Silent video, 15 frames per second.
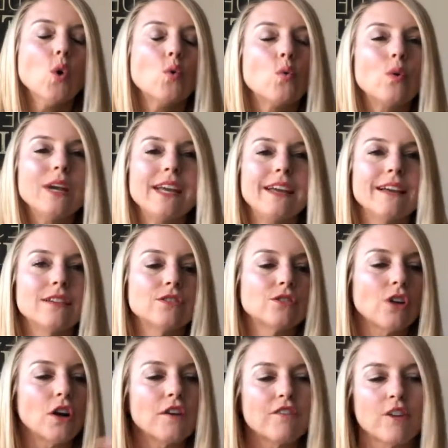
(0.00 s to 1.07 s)
We
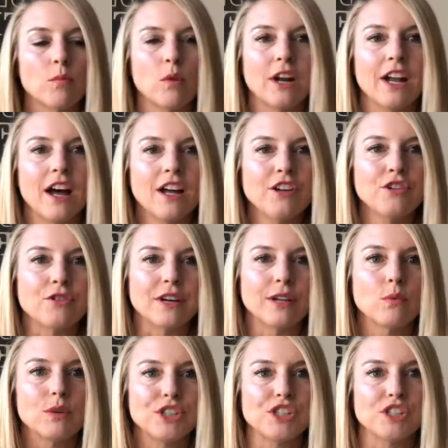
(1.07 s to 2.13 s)
start from
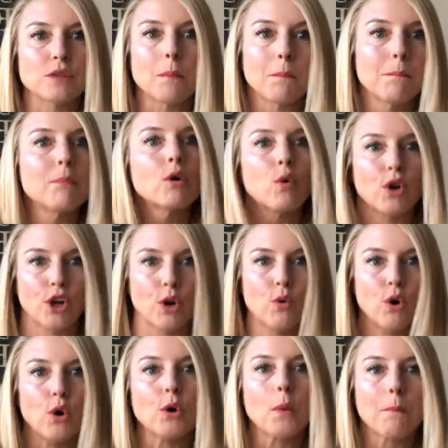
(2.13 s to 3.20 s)
100, which is quote
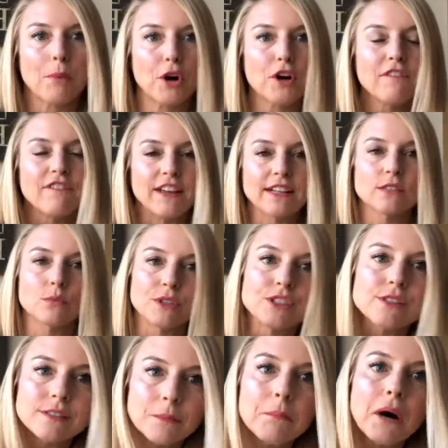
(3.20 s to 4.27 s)
unquote perfect,
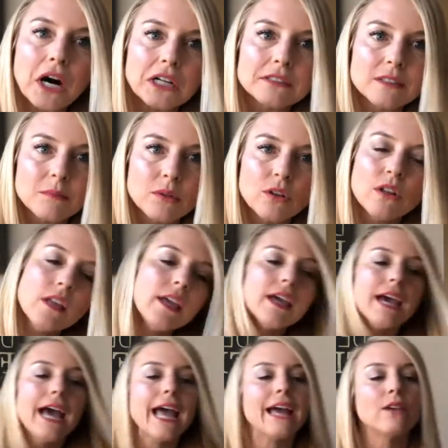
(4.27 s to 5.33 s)
which is impossible,
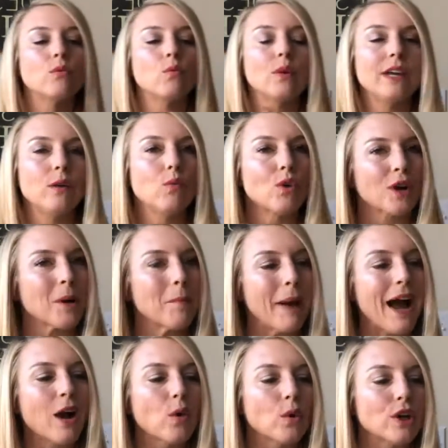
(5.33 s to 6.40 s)
and we work
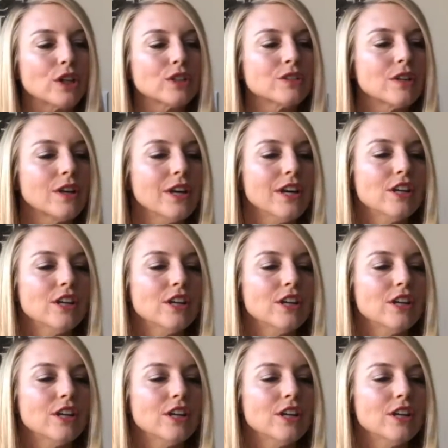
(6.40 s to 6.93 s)
backwards.